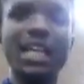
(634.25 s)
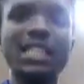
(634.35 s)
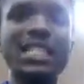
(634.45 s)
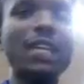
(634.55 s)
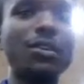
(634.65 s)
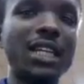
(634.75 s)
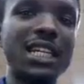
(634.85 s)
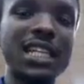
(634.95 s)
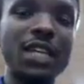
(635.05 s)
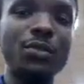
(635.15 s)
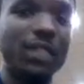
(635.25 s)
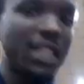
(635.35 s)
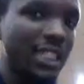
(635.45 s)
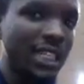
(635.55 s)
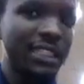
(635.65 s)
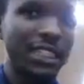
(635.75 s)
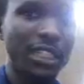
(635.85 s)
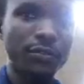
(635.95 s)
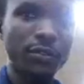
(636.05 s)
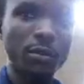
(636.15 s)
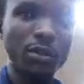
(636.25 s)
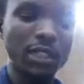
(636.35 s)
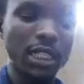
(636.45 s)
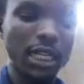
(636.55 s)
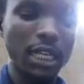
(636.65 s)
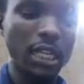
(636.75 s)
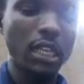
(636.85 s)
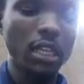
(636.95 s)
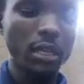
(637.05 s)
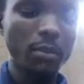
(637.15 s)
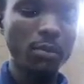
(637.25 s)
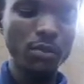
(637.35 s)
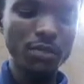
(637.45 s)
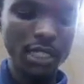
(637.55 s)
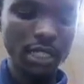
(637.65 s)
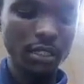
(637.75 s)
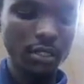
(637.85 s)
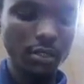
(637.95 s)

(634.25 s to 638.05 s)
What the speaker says: aside others that you learn and hear from other music.